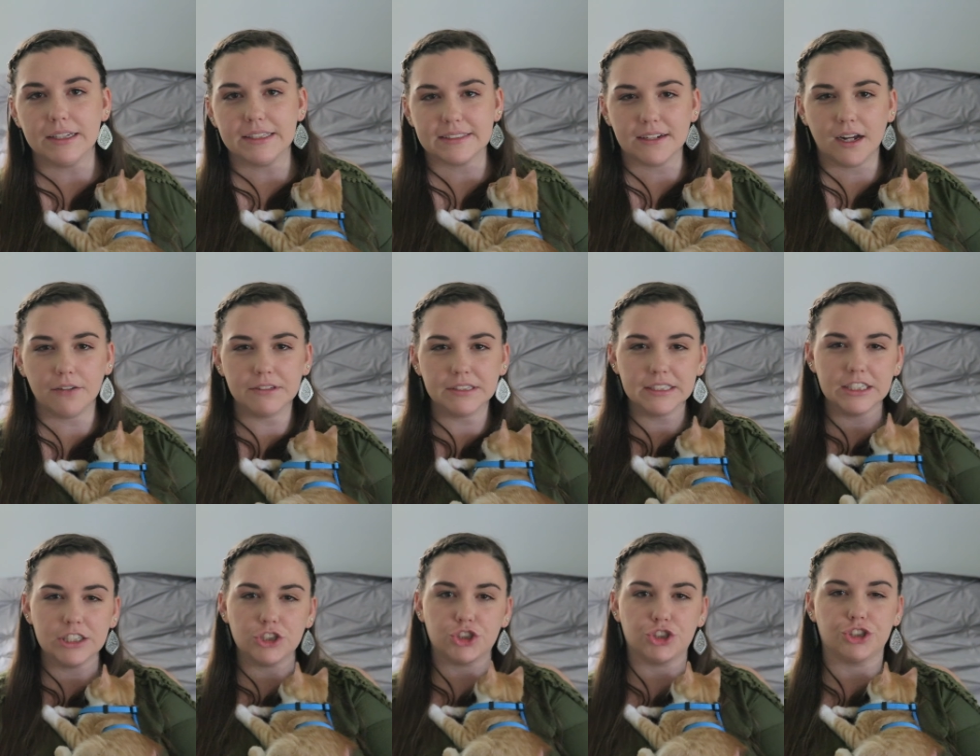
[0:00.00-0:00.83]
it's not
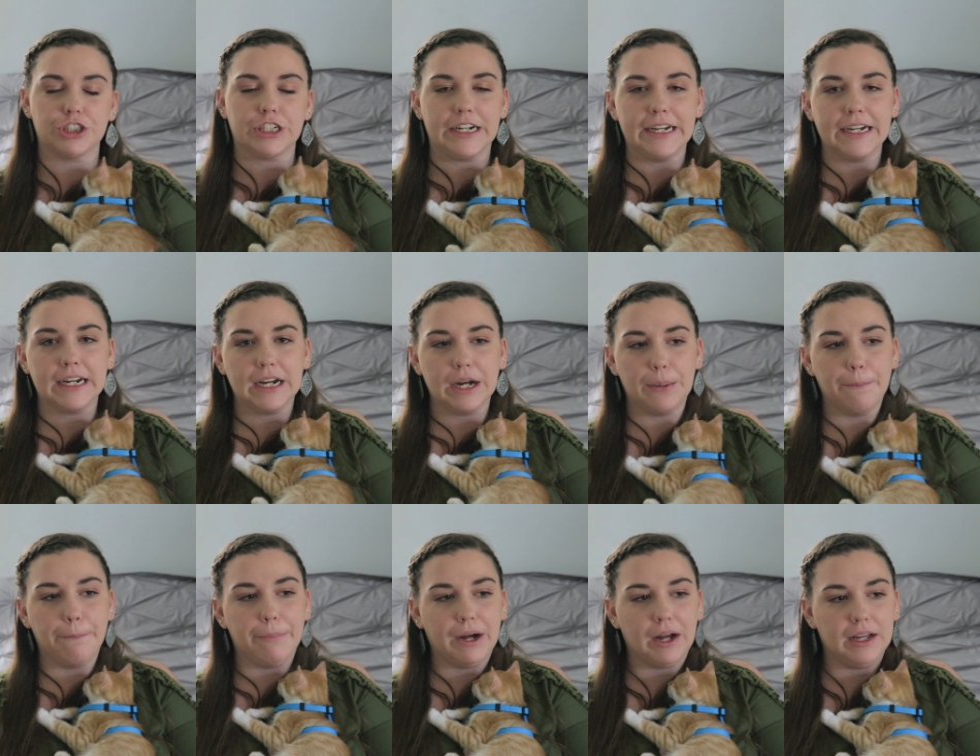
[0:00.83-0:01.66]
really a trick
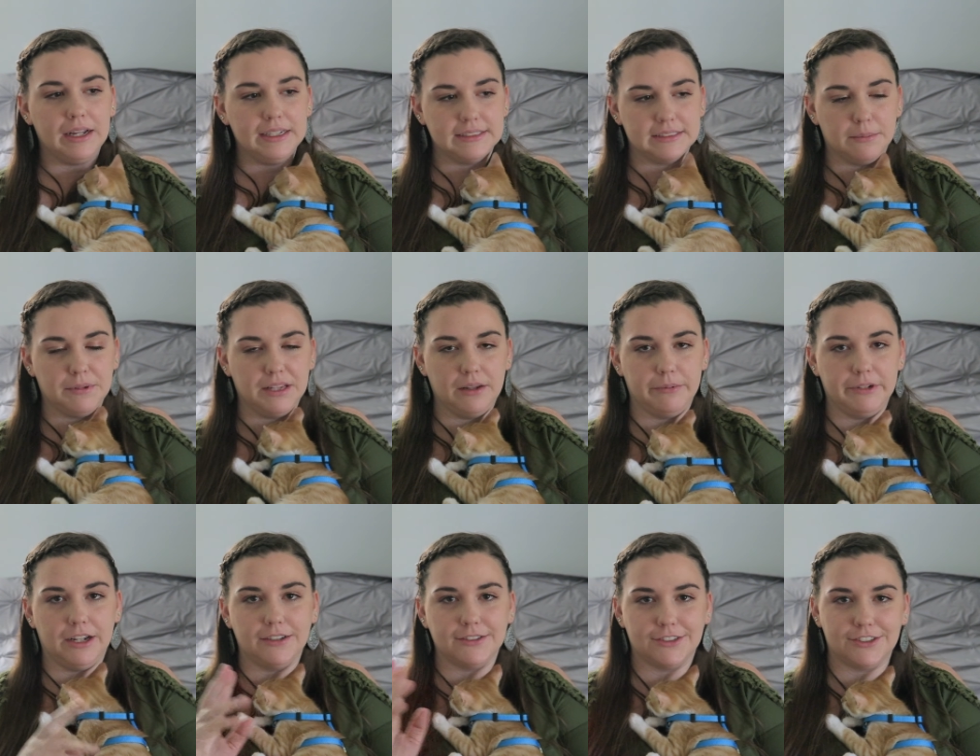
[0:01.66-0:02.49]
but it's something that
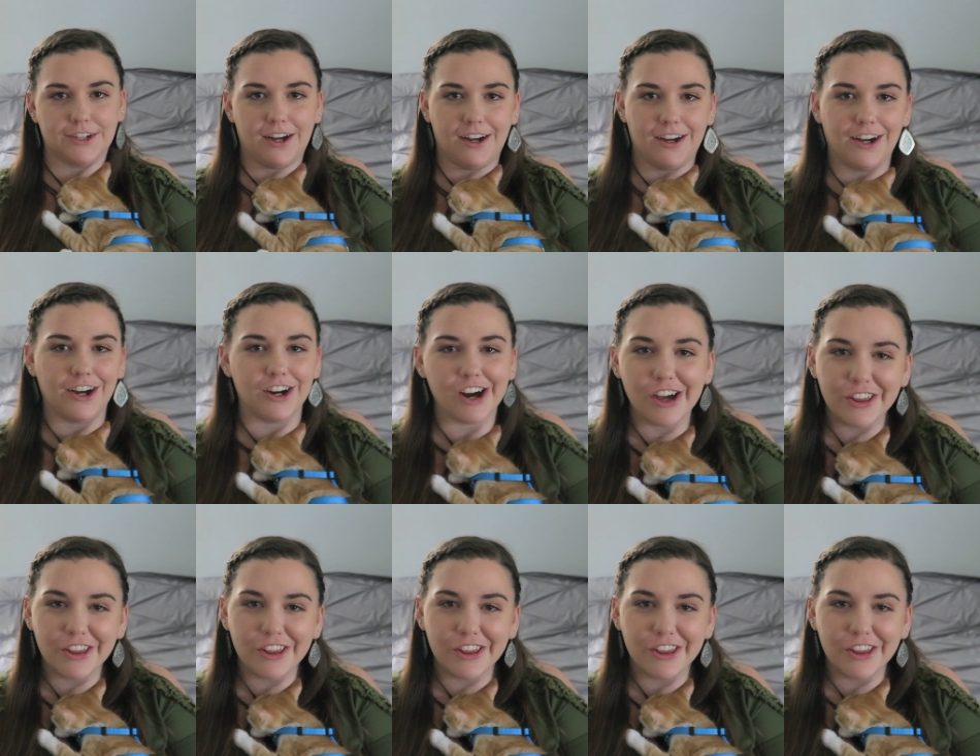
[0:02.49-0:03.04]
we also taught our